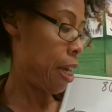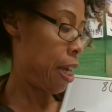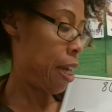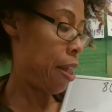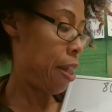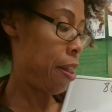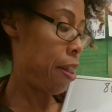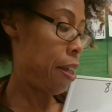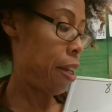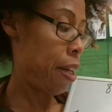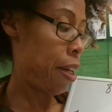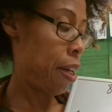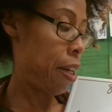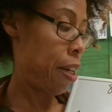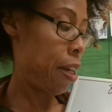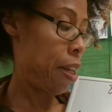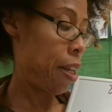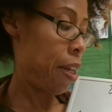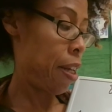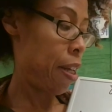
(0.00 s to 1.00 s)
and
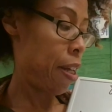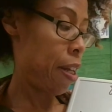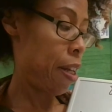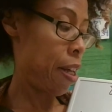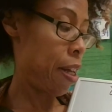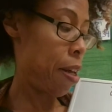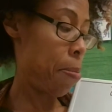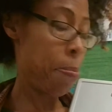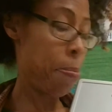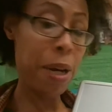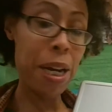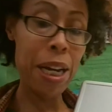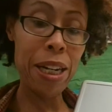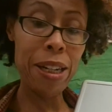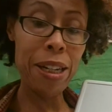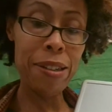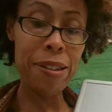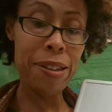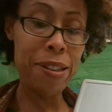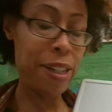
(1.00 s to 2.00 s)
then a
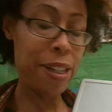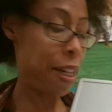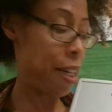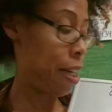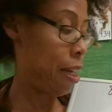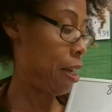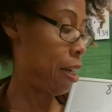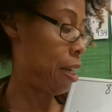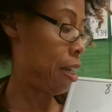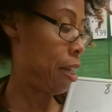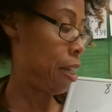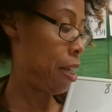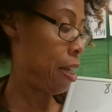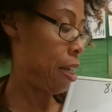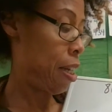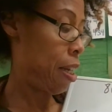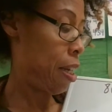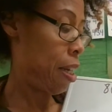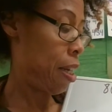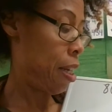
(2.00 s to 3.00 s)
minus sign
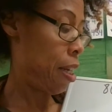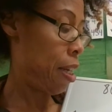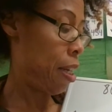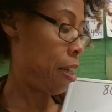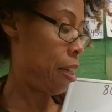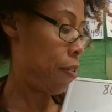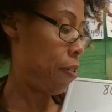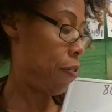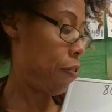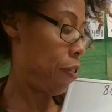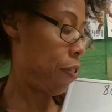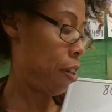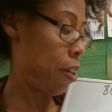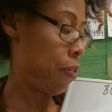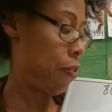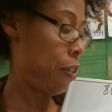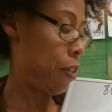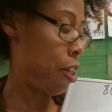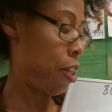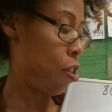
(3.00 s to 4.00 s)
in front
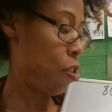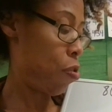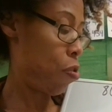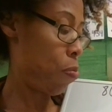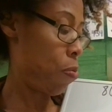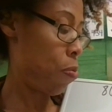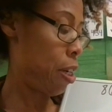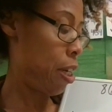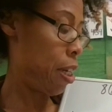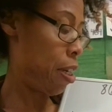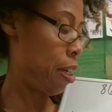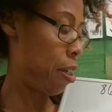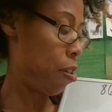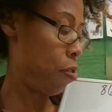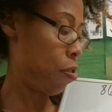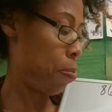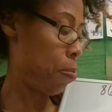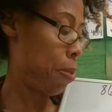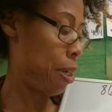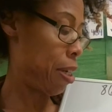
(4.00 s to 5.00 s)
of each one
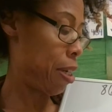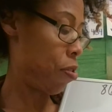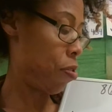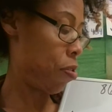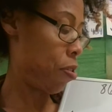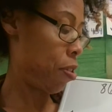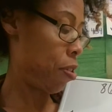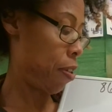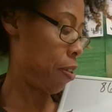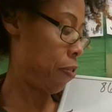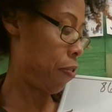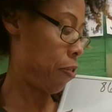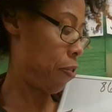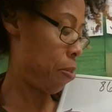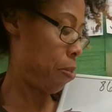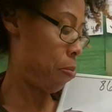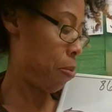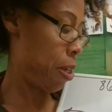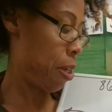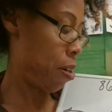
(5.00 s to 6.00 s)
to remind yourself
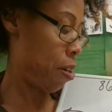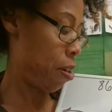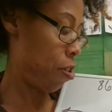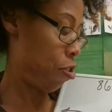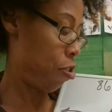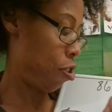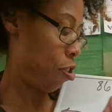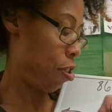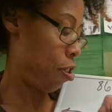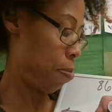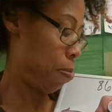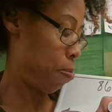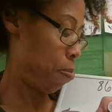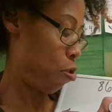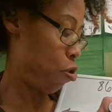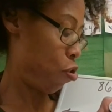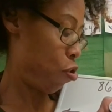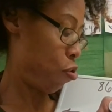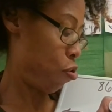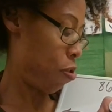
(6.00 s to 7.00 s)
that we are
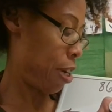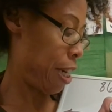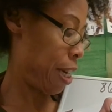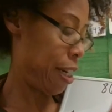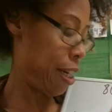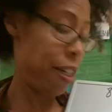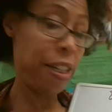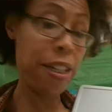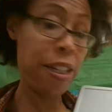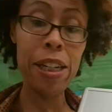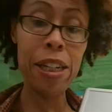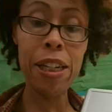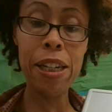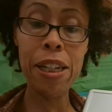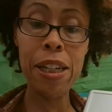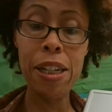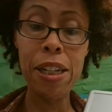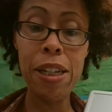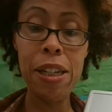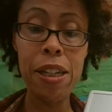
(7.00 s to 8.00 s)
subtracting.
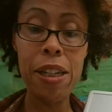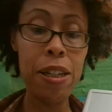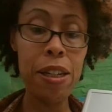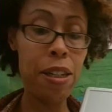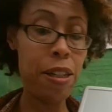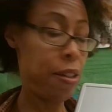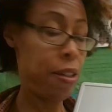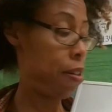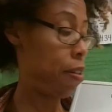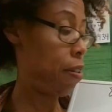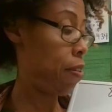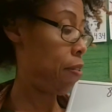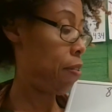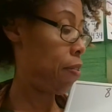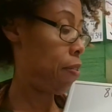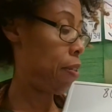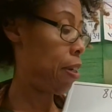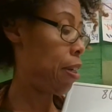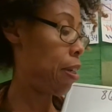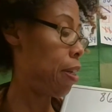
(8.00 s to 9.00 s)

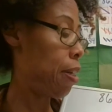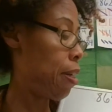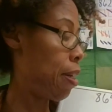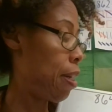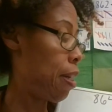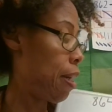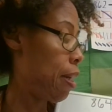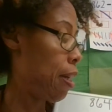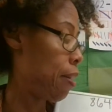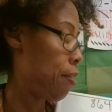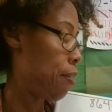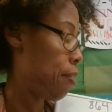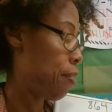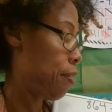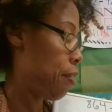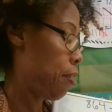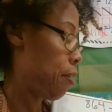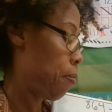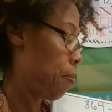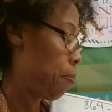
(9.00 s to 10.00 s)
All right,
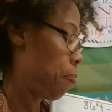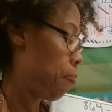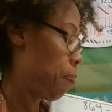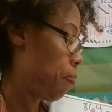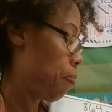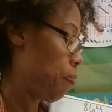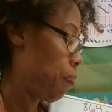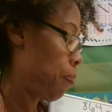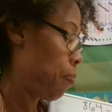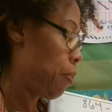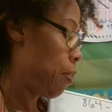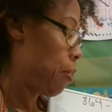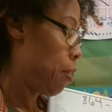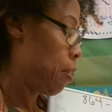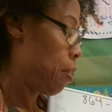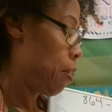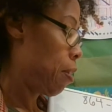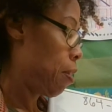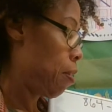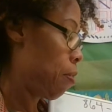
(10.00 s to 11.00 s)
next
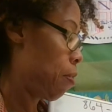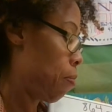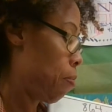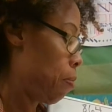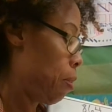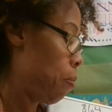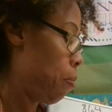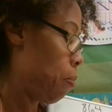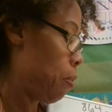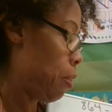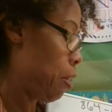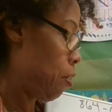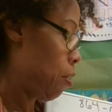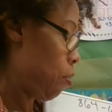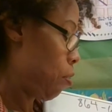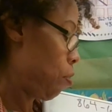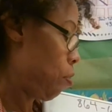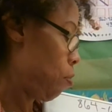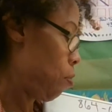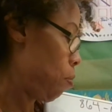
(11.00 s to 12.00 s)
we want
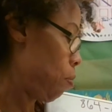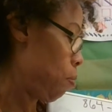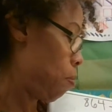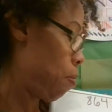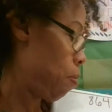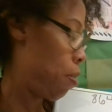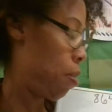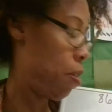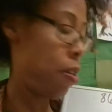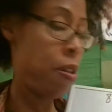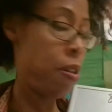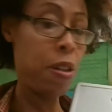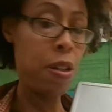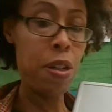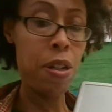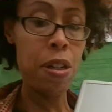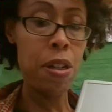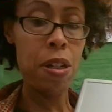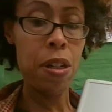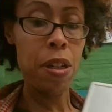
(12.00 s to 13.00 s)
to
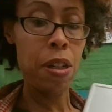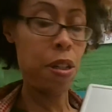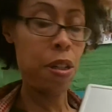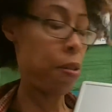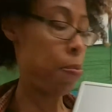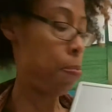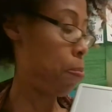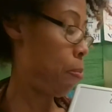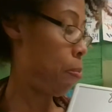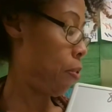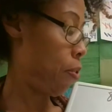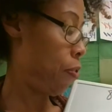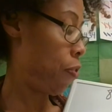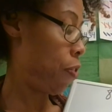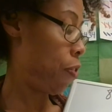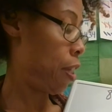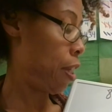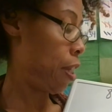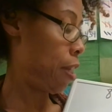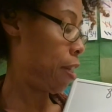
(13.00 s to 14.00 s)
move
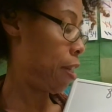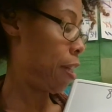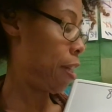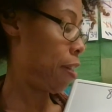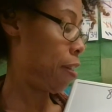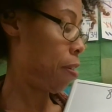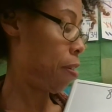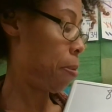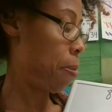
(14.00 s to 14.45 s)
to the tens